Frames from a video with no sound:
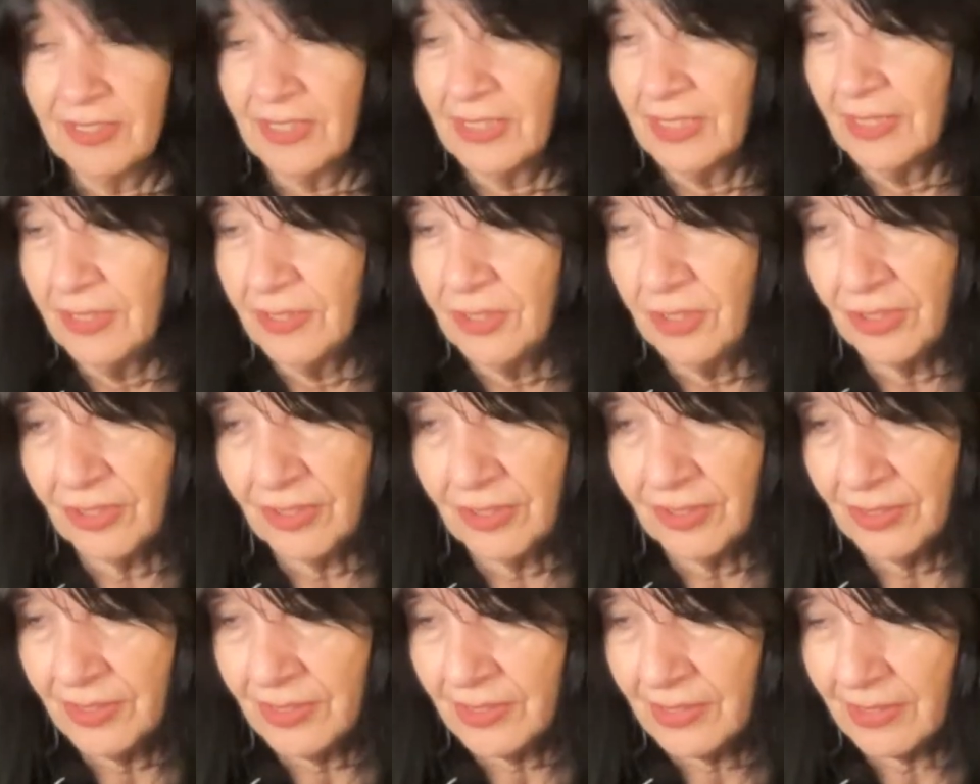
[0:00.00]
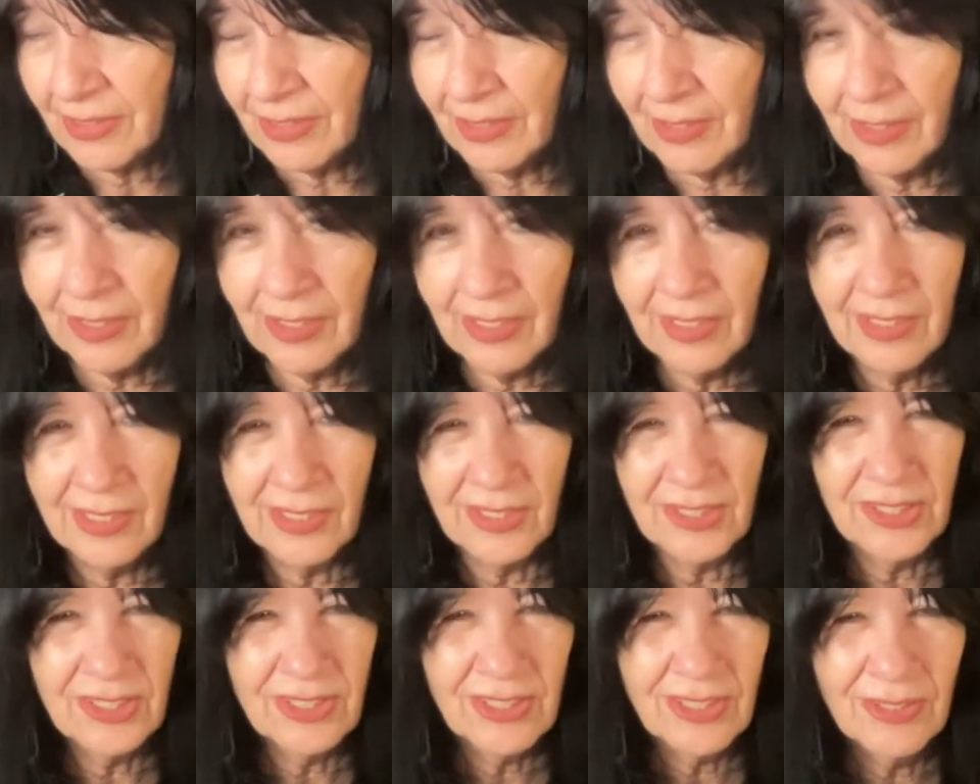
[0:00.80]
teachers
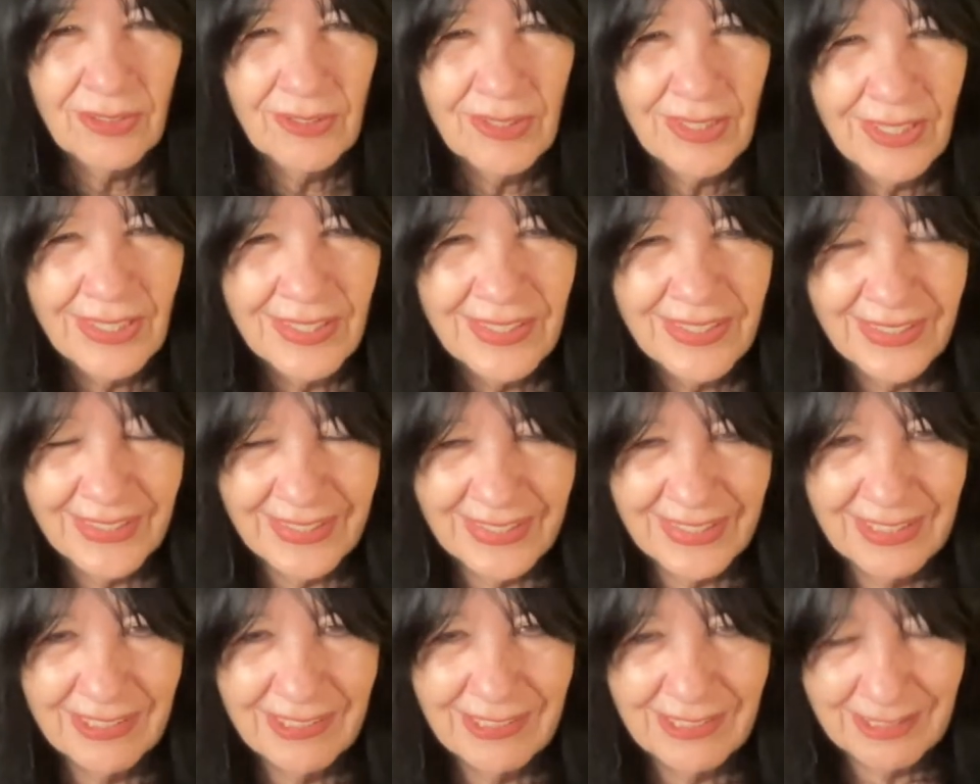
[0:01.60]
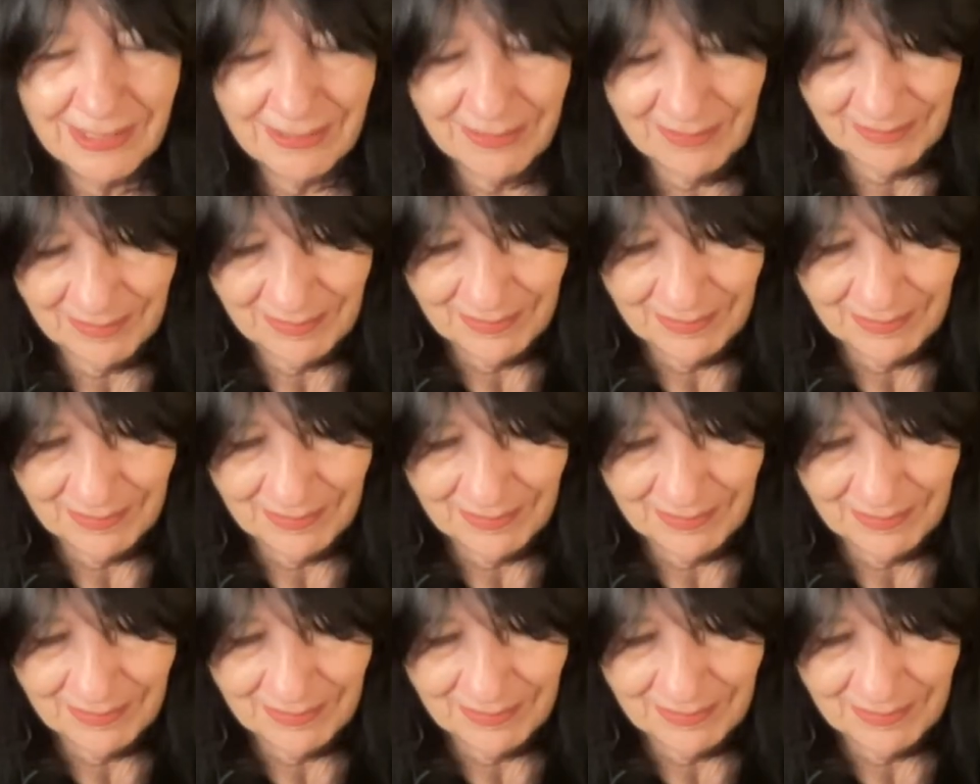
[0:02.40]
are so hard on us.